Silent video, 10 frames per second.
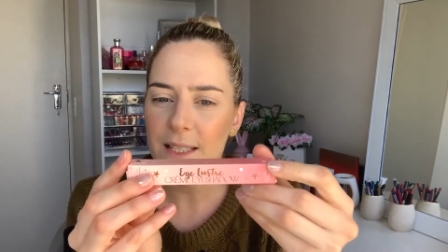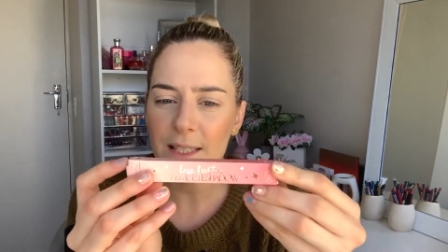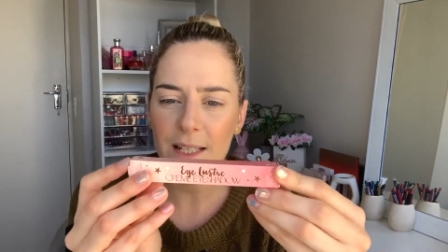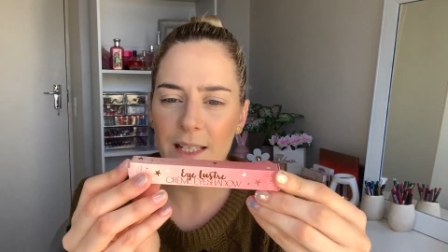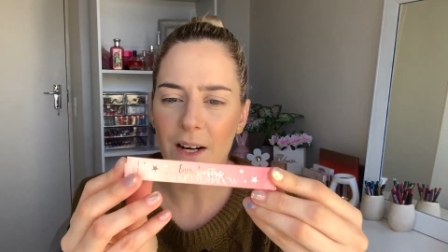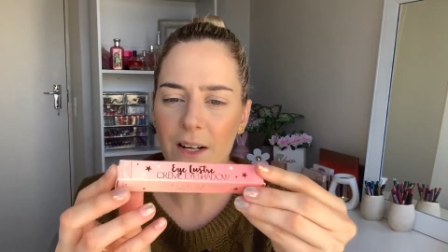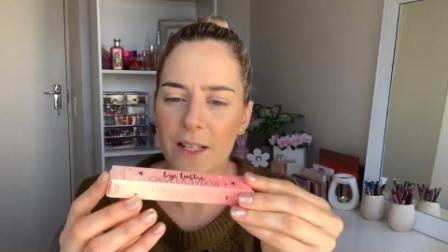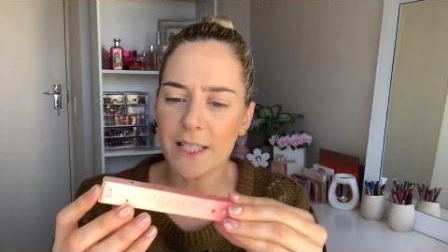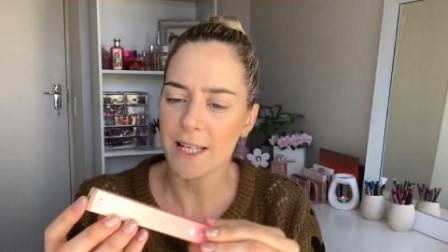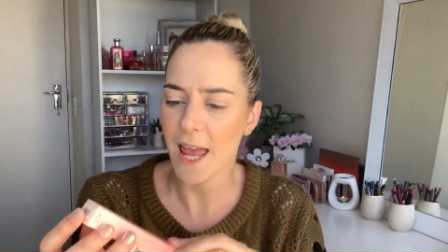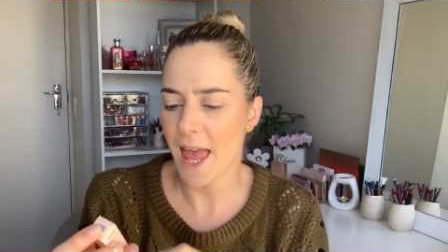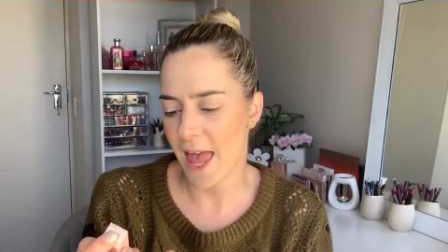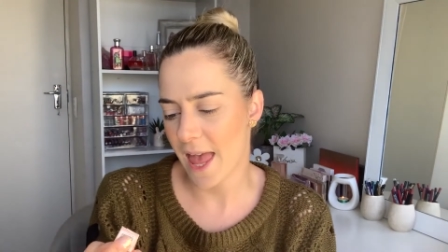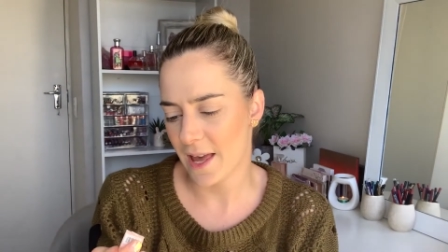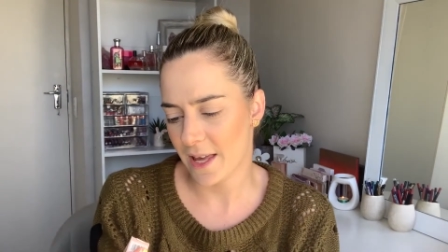
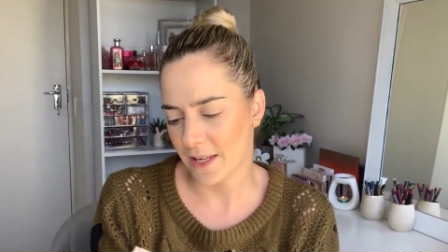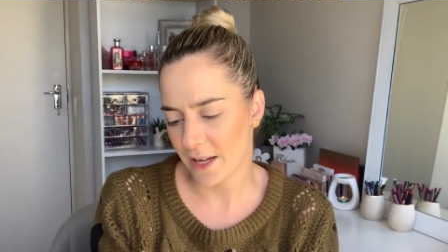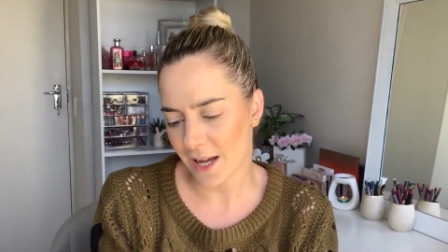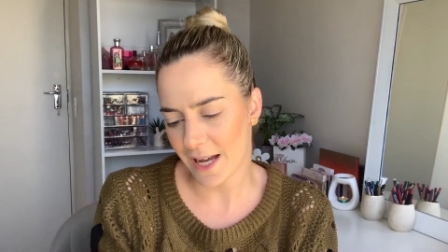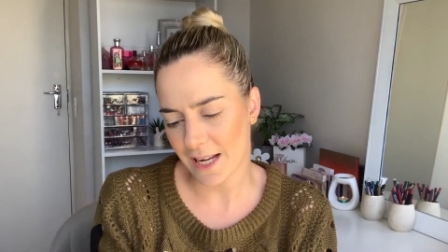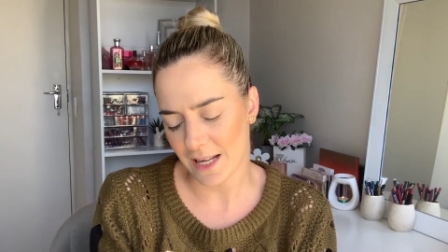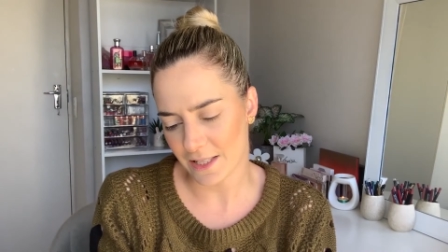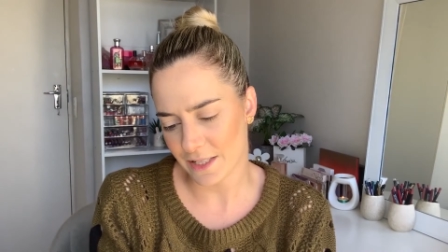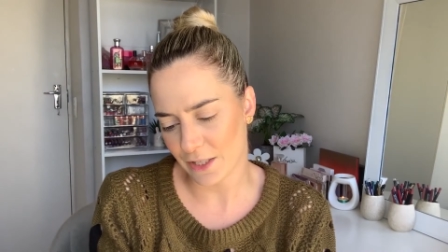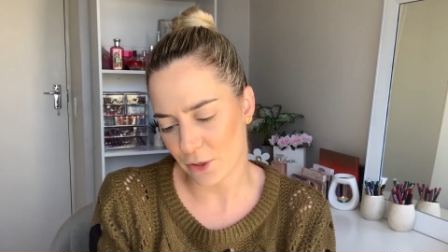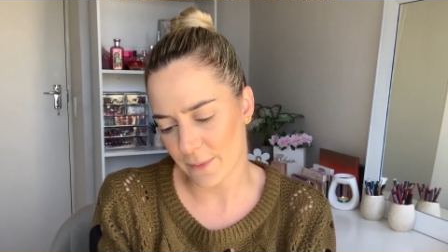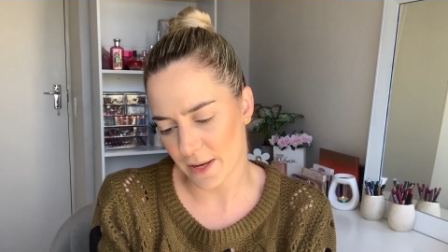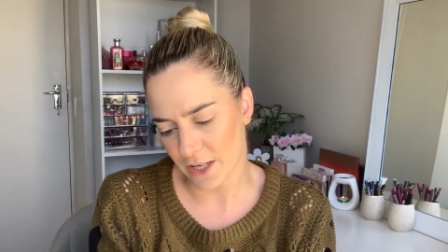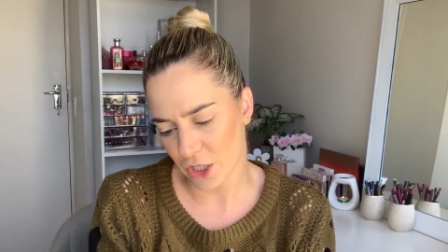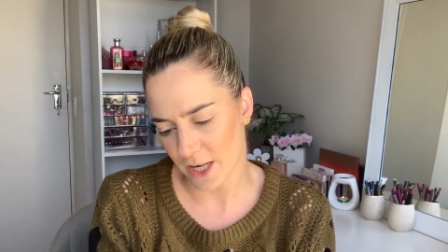Ciaté Eye Luster Cream
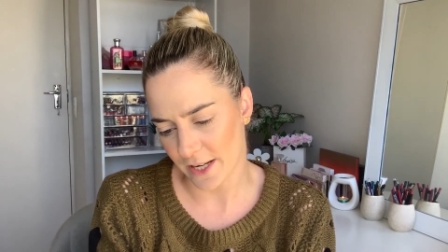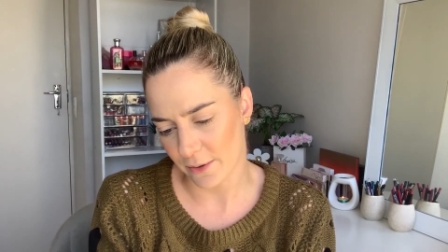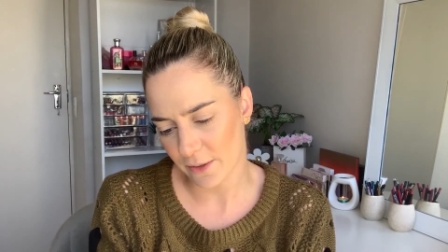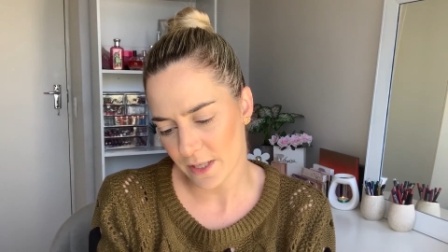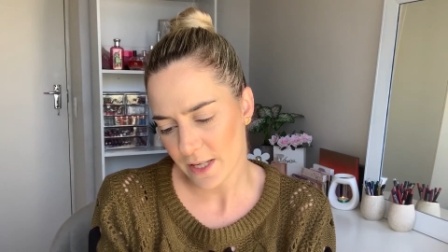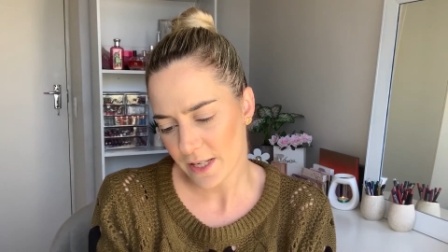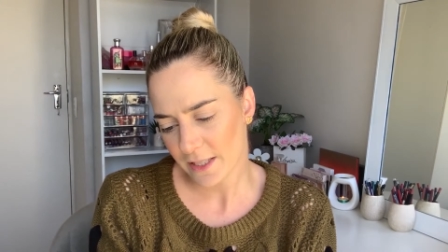Eyeshadow